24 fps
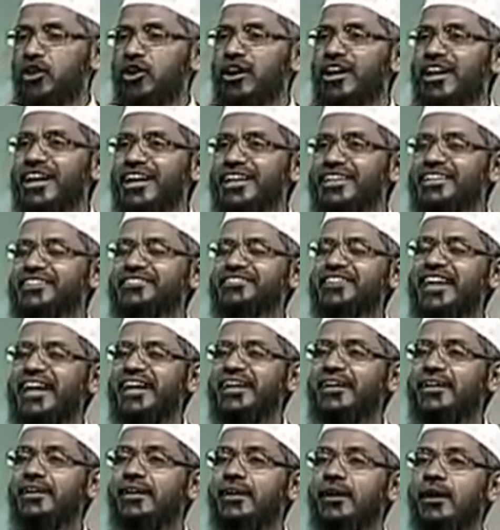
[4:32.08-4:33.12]
let us
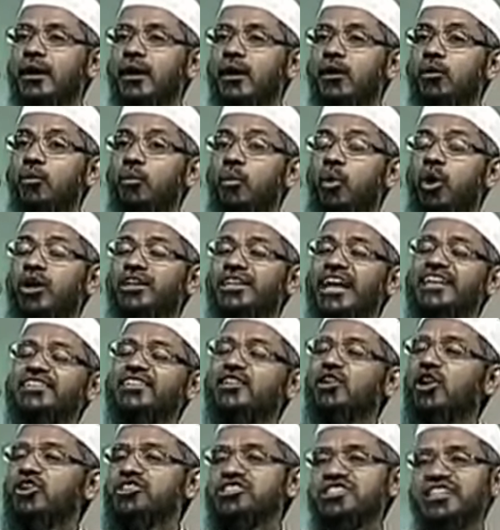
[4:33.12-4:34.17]
understand what are the
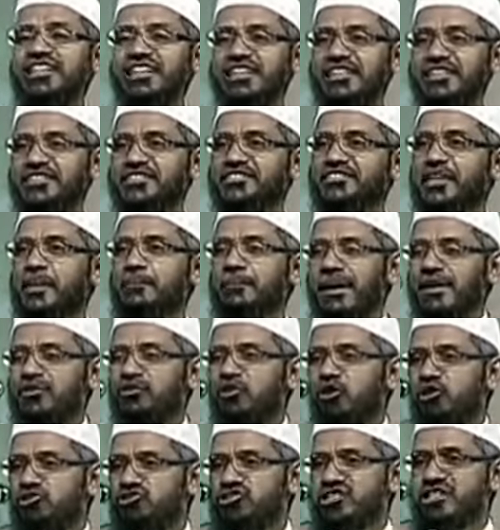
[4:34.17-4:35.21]
logical reasons. Come back to
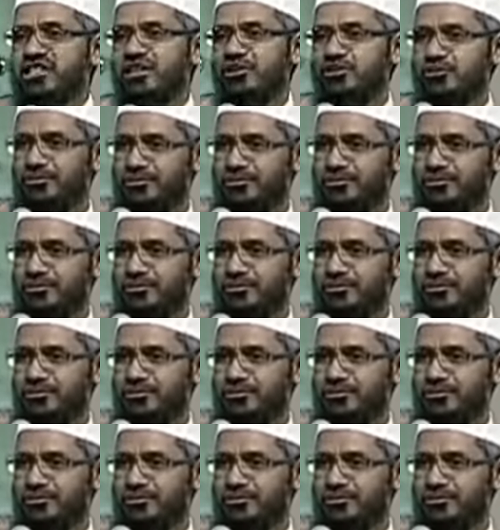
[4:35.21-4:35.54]
logic now.